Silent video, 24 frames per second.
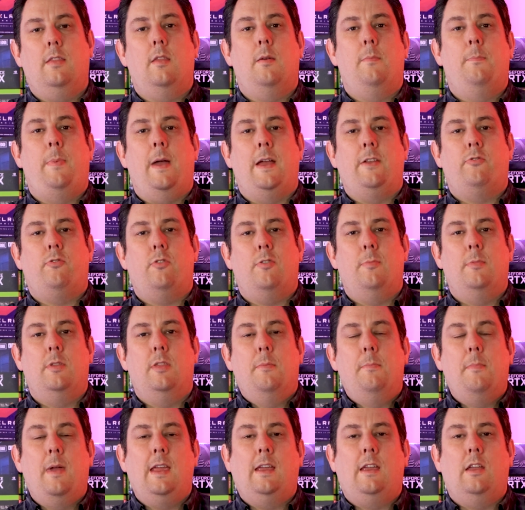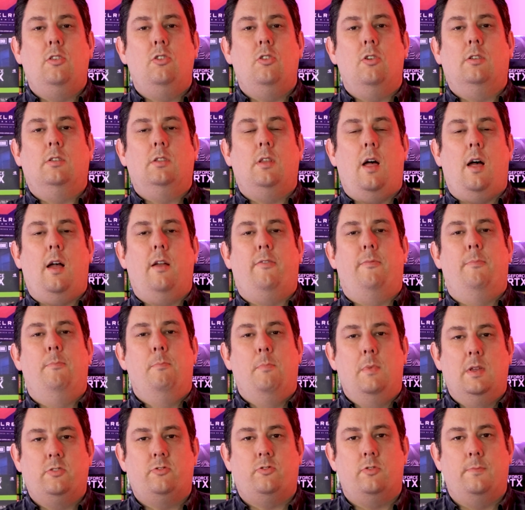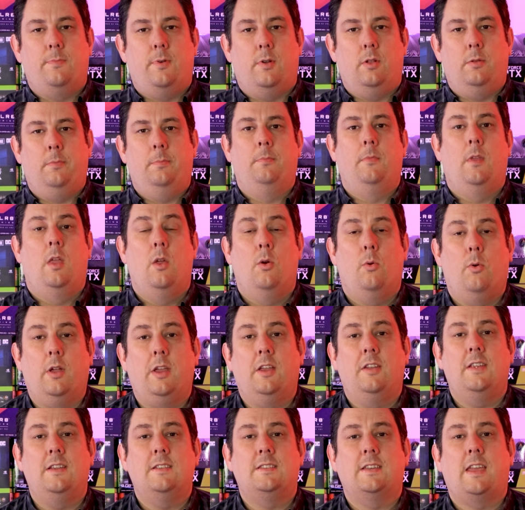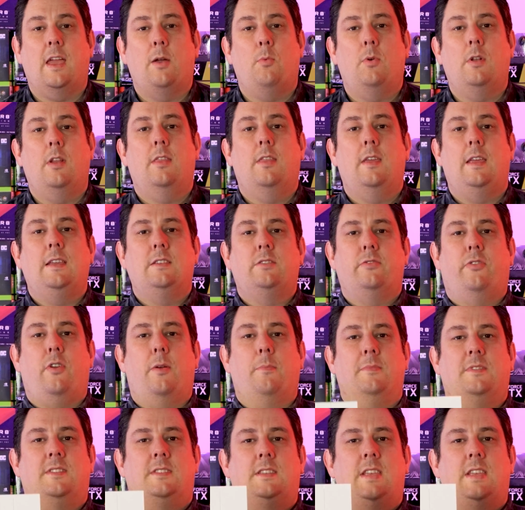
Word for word: in the bedroom and they're making your life miserable? Well, you need to get one of these from